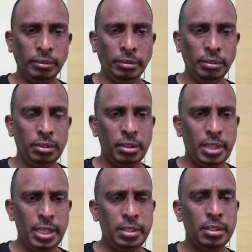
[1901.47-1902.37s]
So
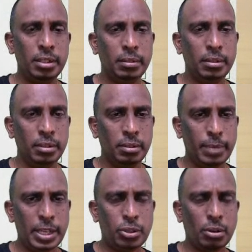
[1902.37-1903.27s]
this
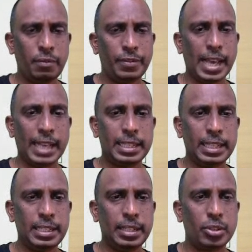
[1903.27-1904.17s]
mixture of
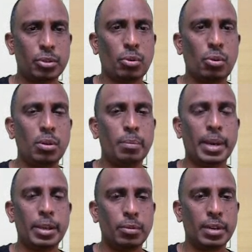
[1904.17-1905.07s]
gases is called
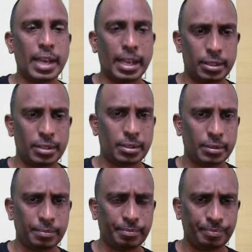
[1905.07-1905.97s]
biogas.
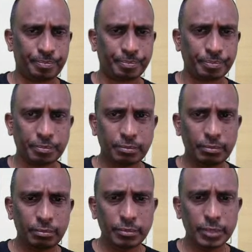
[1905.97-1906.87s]

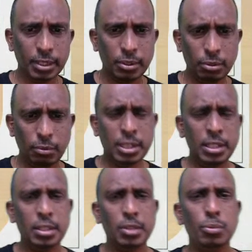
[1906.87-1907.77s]
So what is
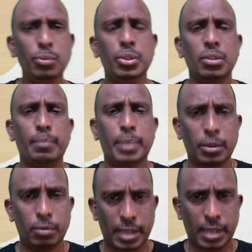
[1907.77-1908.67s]
the use of
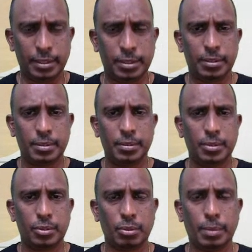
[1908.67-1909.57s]
biogas?
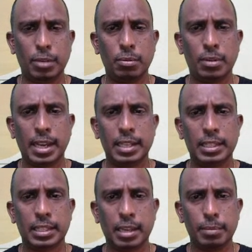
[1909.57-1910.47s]
So
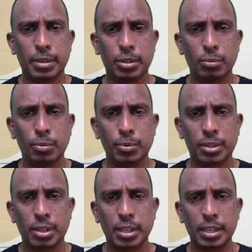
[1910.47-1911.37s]
biogas can be used
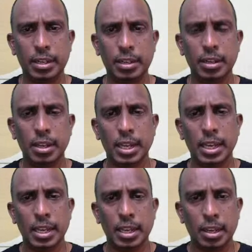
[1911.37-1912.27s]
in
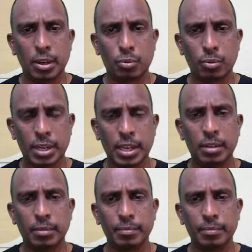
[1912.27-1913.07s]
cooking